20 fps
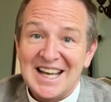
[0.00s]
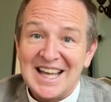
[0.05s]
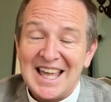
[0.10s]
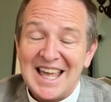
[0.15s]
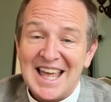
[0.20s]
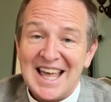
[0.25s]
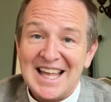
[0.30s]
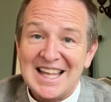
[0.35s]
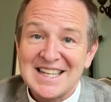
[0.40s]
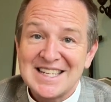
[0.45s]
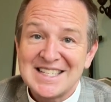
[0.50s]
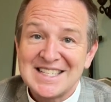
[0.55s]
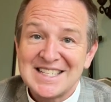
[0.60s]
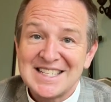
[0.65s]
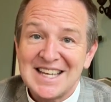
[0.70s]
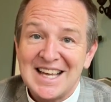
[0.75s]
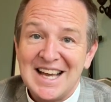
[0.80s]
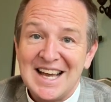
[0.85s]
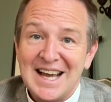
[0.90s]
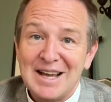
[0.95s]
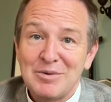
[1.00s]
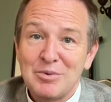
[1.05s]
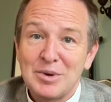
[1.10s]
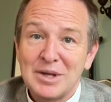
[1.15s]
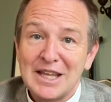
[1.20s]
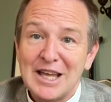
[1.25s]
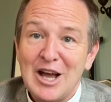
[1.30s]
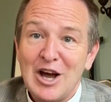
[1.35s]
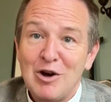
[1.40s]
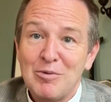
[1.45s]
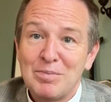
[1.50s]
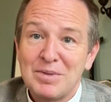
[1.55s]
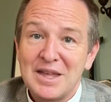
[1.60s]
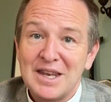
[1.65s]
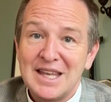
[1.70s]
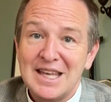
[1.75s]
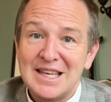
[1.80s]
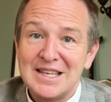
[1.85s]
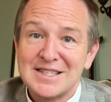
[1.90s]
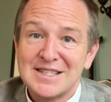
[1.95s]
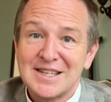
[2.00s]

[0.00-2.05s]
And I really hope that he's